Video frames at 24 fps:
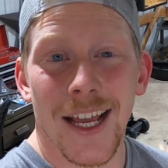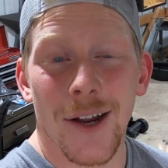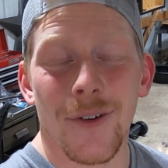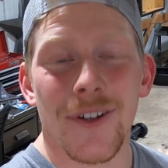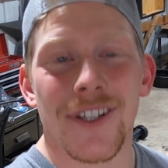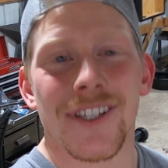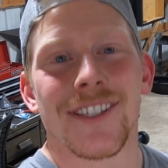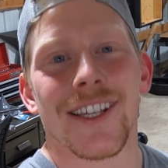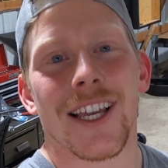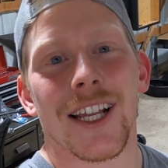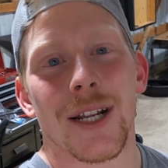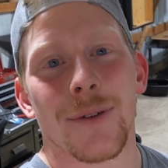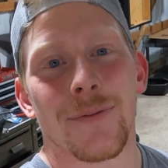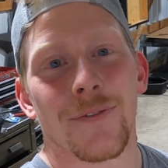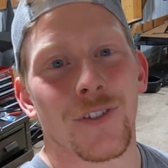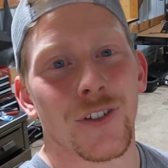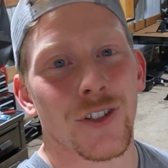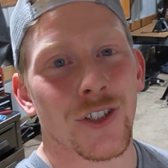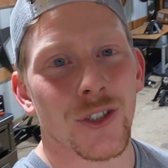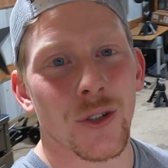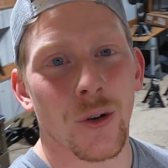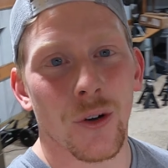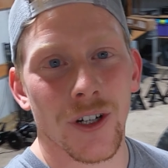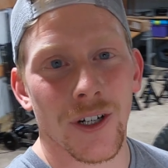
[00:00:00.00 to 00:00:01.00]
that was set up for
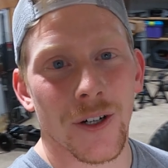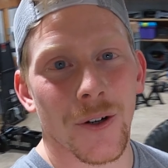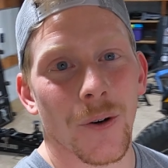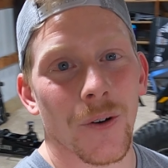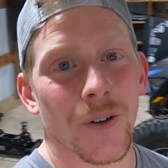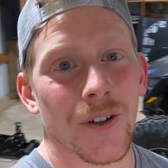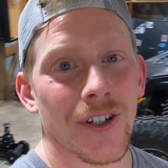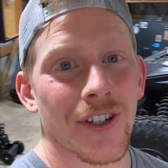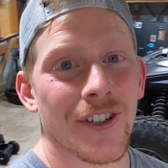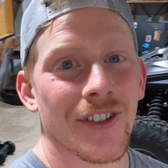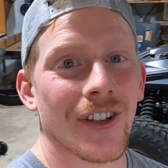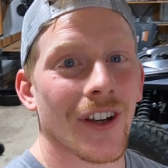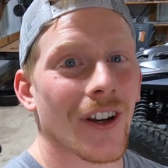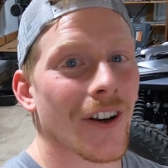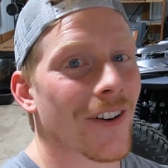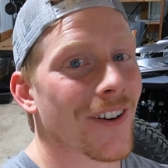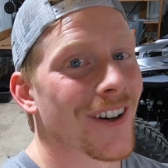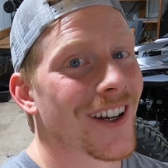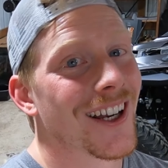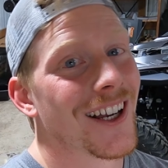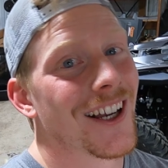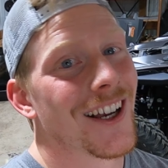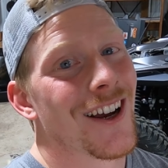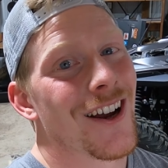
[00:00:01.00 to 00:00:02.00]
short course.
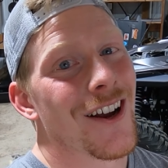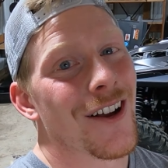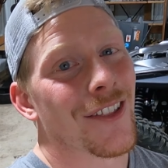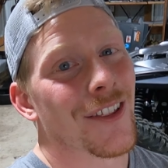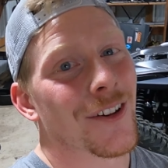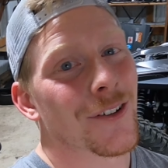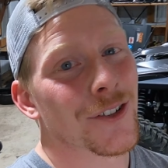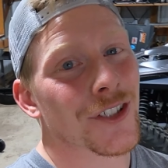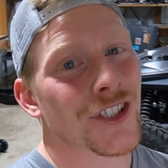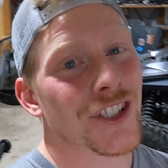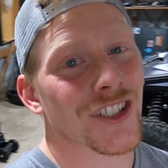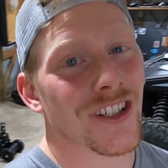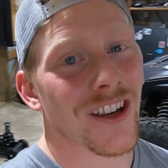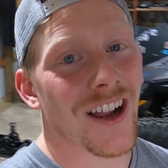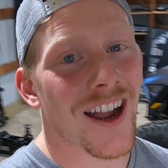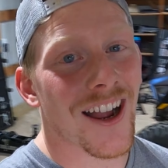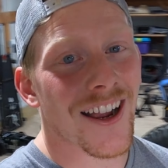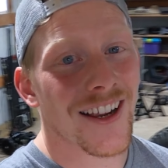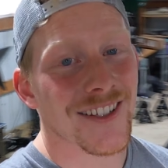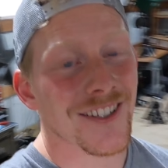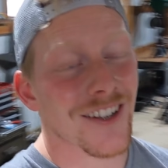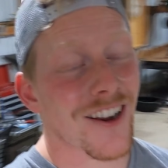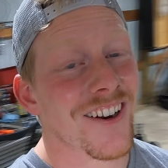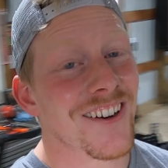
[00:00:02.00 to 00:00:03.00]
So those
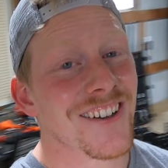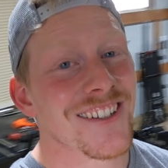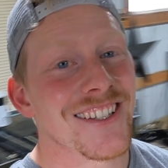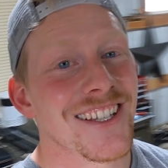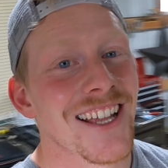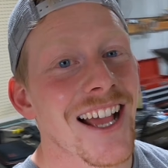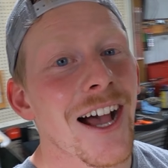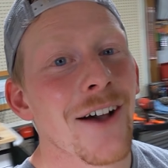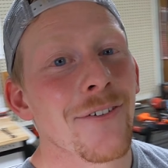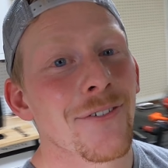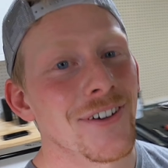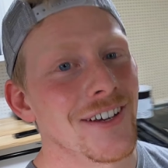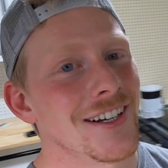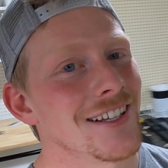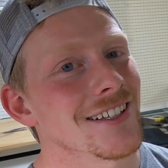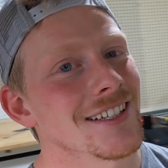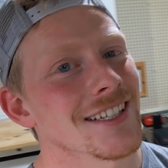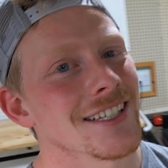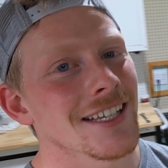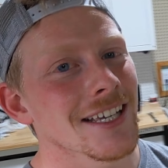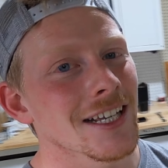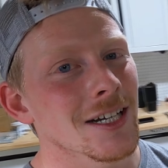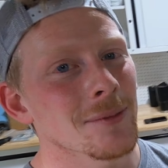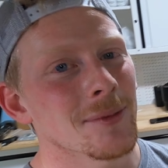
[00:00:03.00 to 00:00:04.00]
shocks are
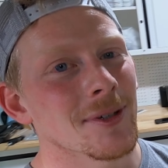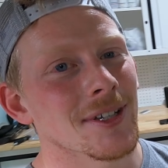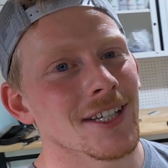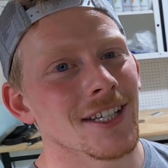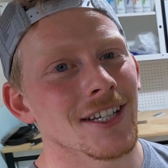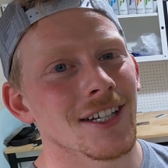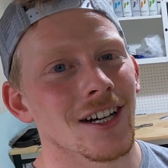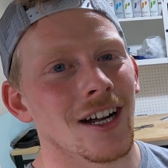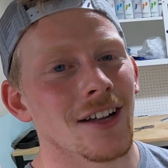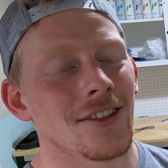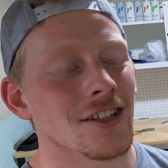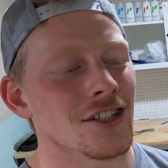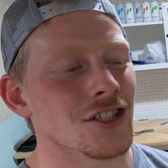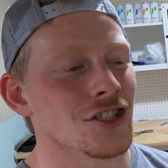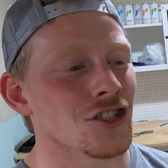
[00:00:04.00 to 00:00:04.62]
definitely gonna be good on the